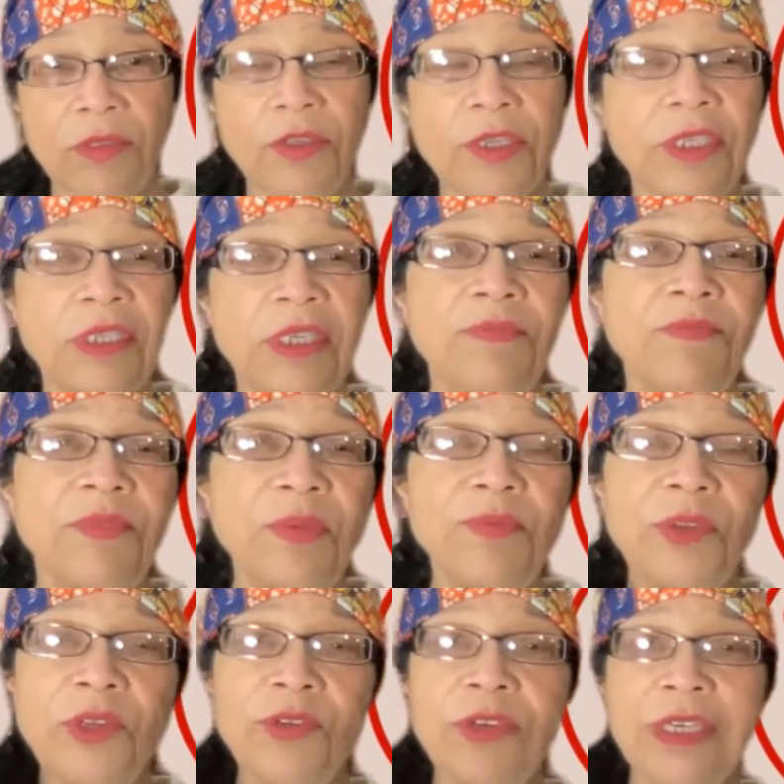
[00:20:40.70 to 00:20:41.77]
There's some
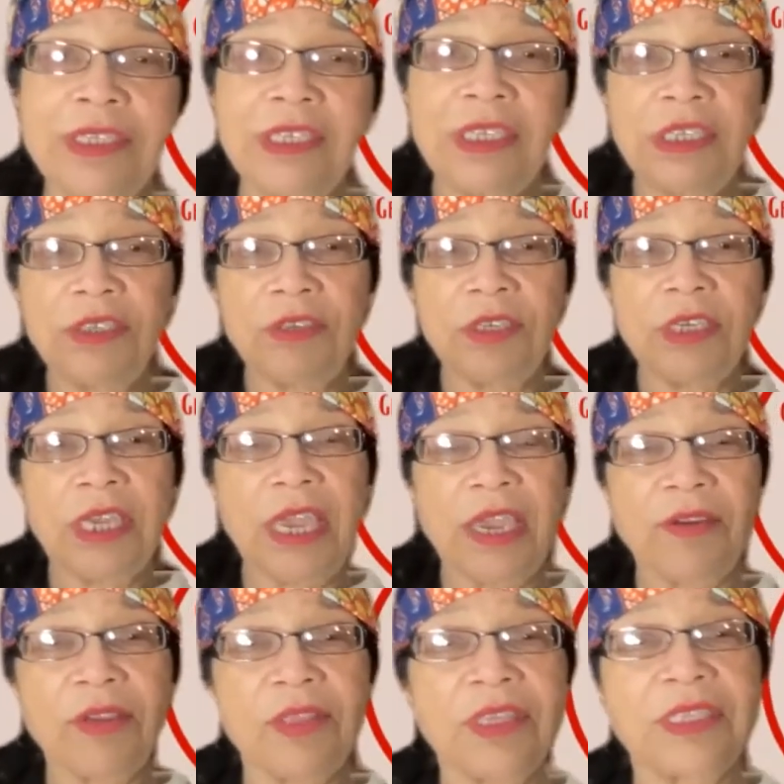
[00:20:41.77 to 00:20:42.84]
people who continue to
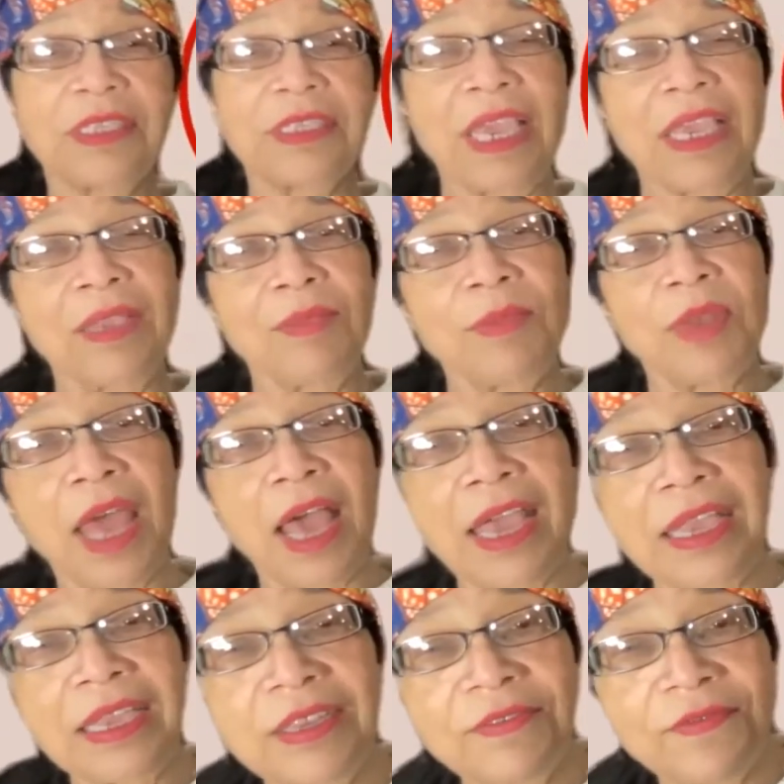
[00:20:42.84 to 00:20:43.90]
carry the same
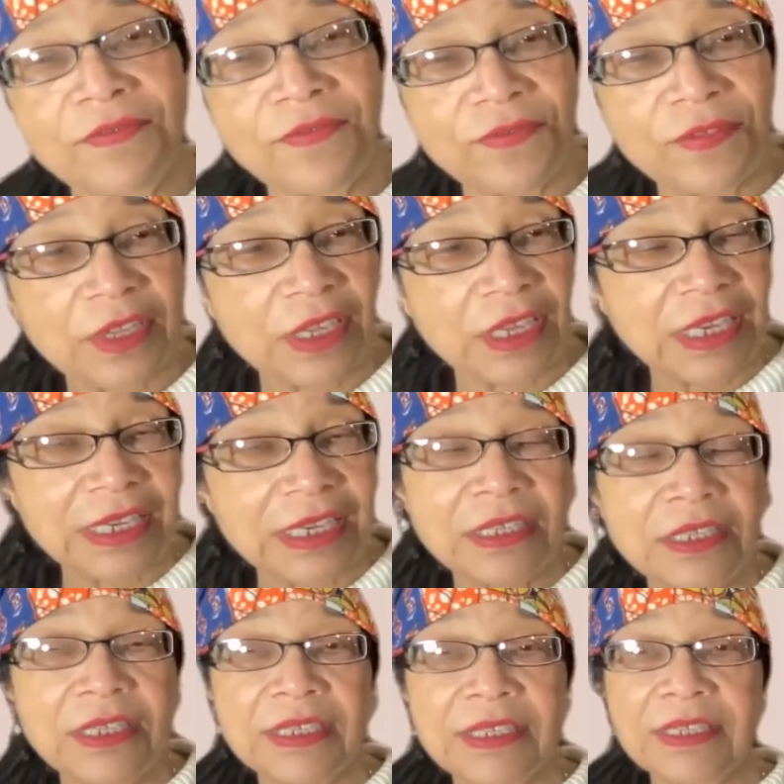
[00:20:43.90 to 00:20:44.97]
line of
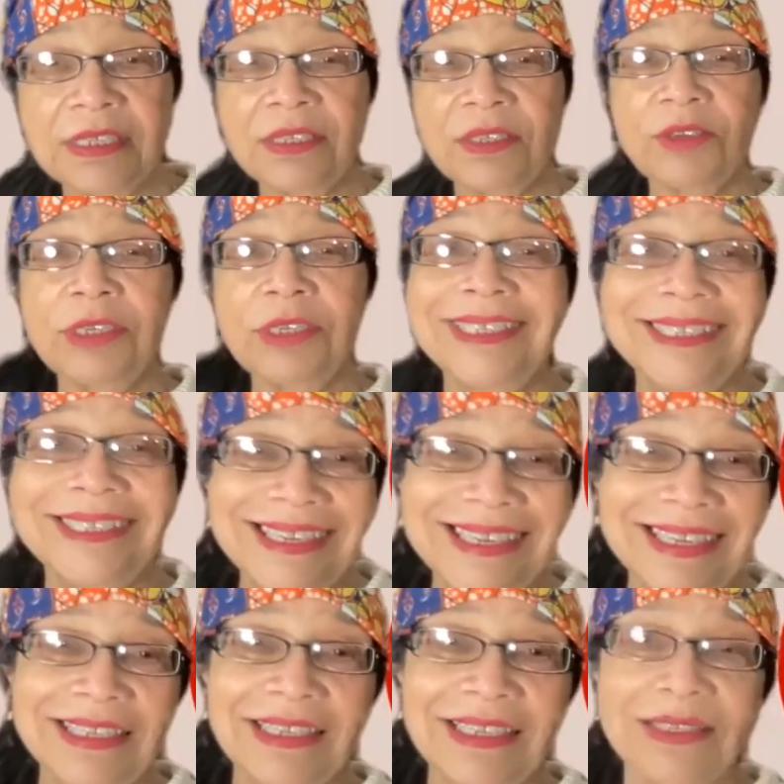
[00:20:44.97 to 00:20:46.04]
illnesses or
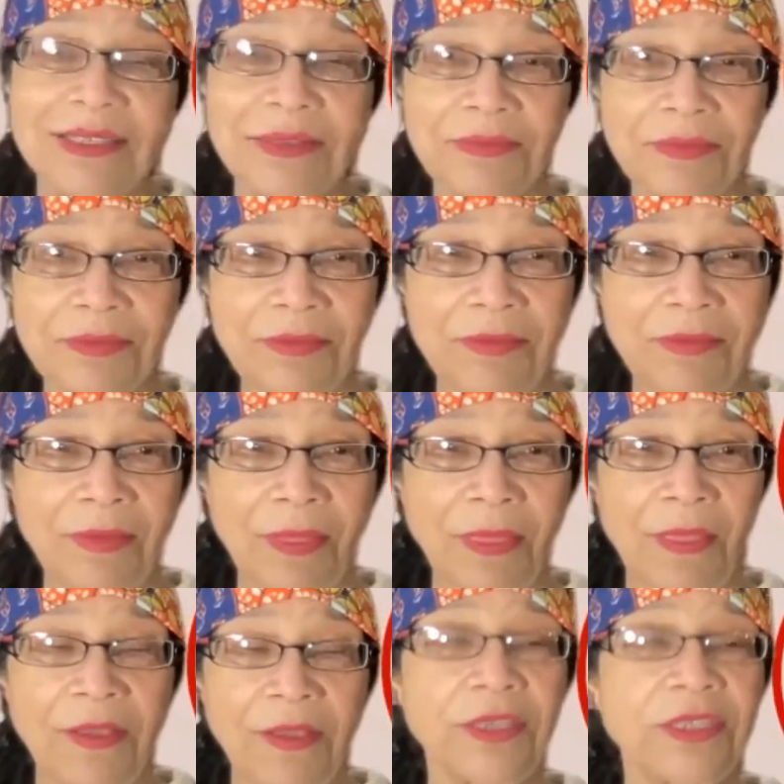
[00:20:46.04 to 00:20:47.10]
diseases.
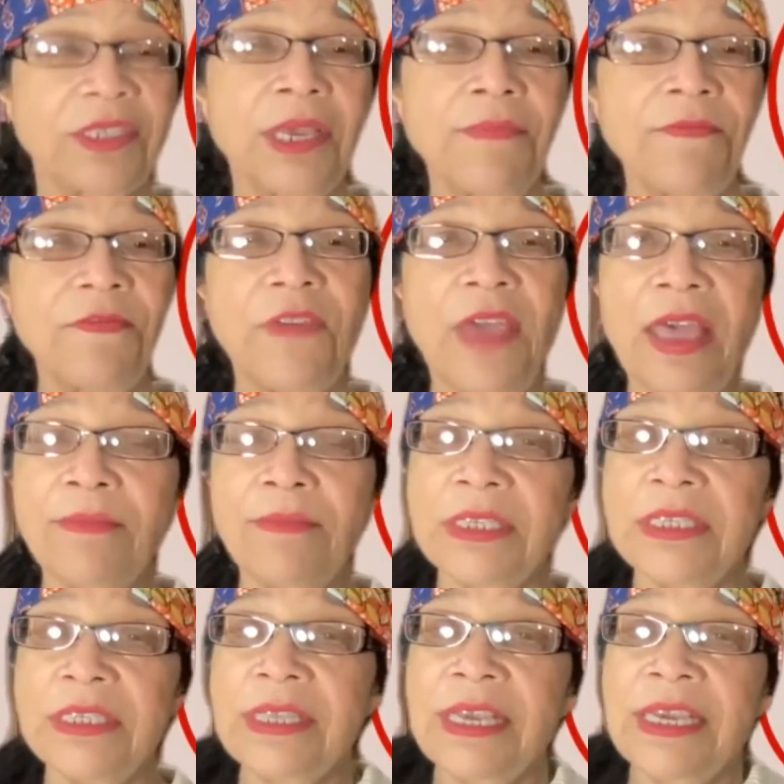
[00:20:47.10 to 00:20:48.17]
There's some
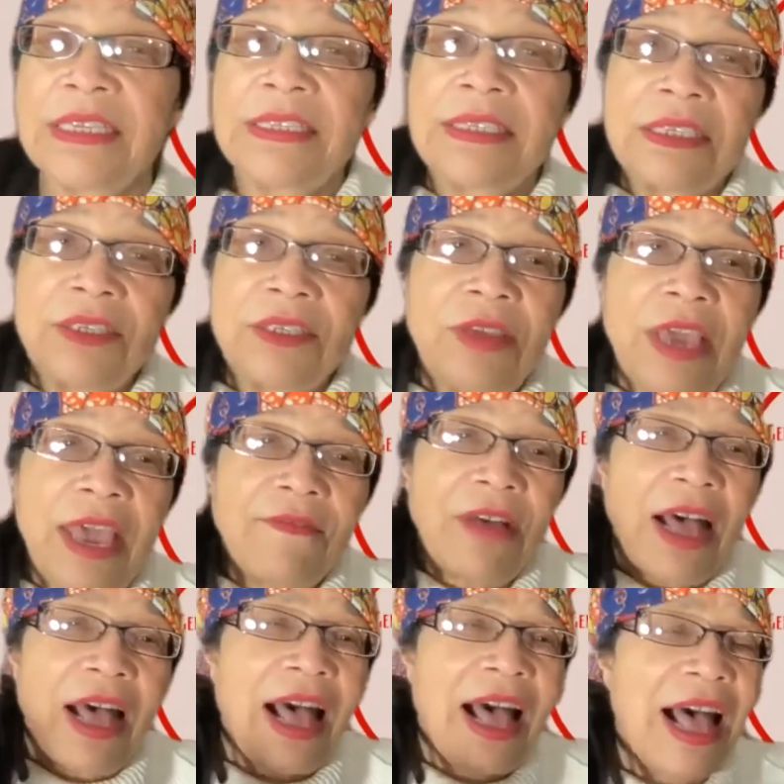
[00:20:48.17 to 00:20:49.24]
families that continue to have
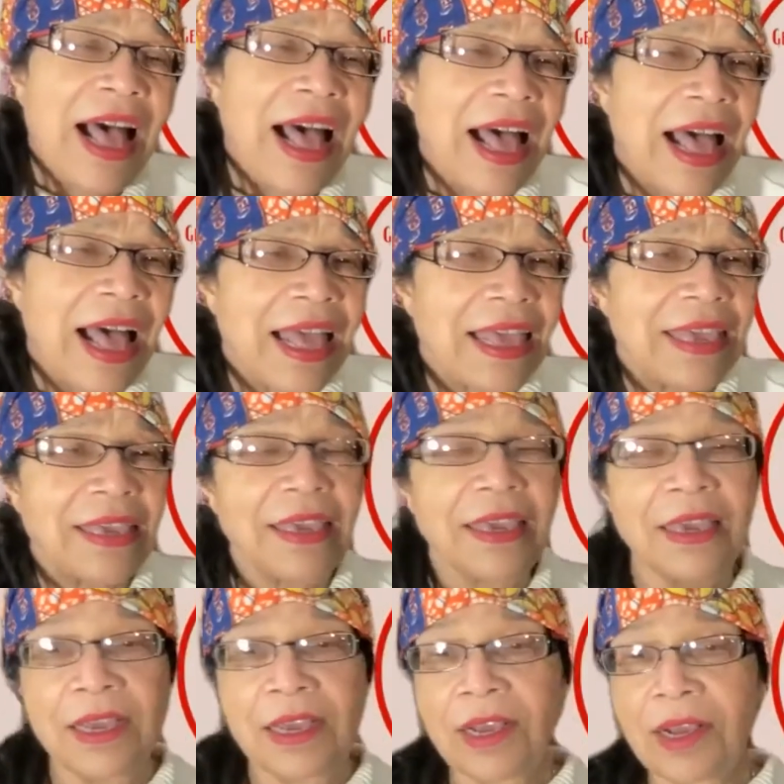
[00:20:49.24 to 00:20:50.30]
a high
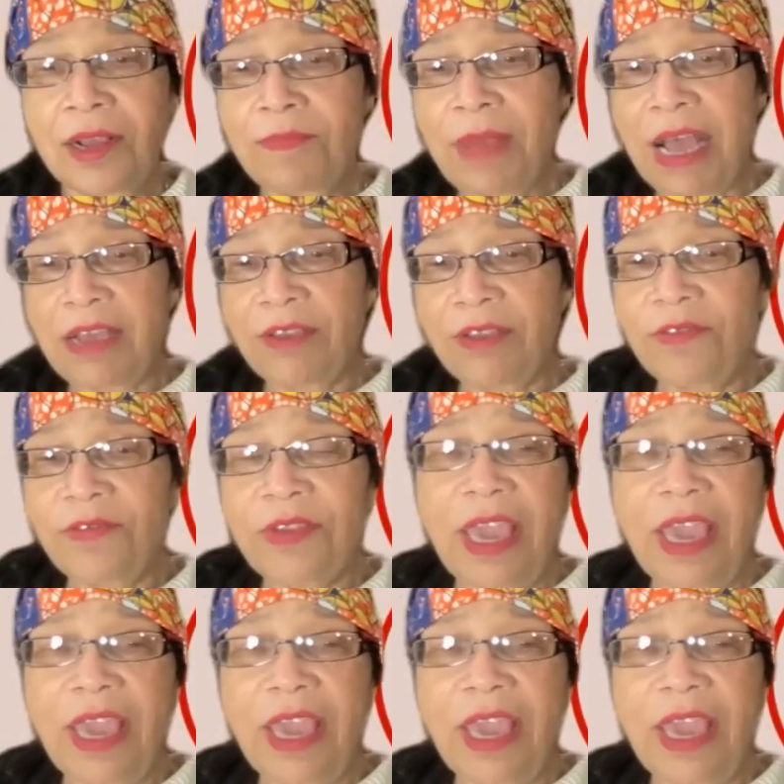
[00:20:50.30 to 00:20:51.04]
amount of